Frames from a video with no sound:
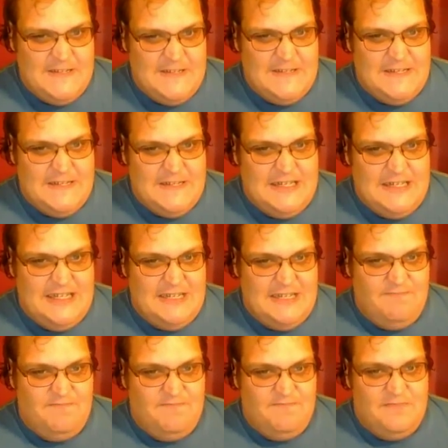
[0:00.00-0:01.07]
company.
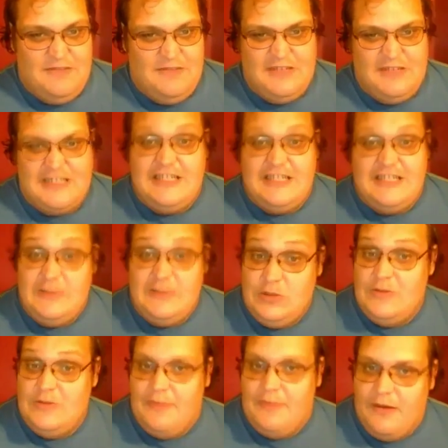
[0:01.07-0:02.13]
But what can you do
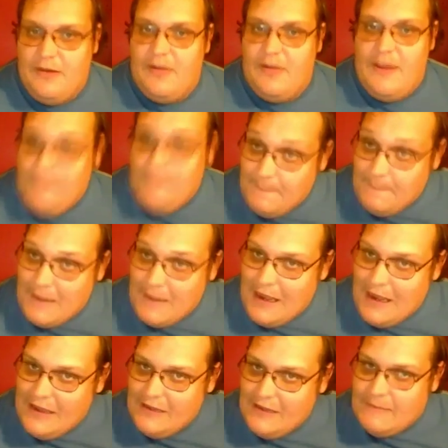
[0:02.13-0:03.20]
about them
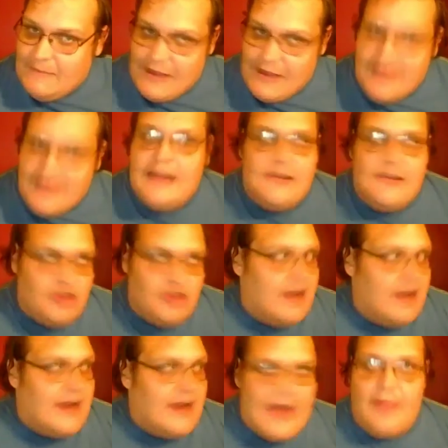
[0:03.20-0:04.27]
besides try and
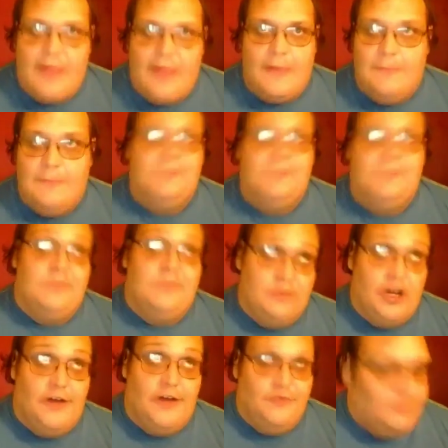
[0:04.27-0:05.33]
get them gone?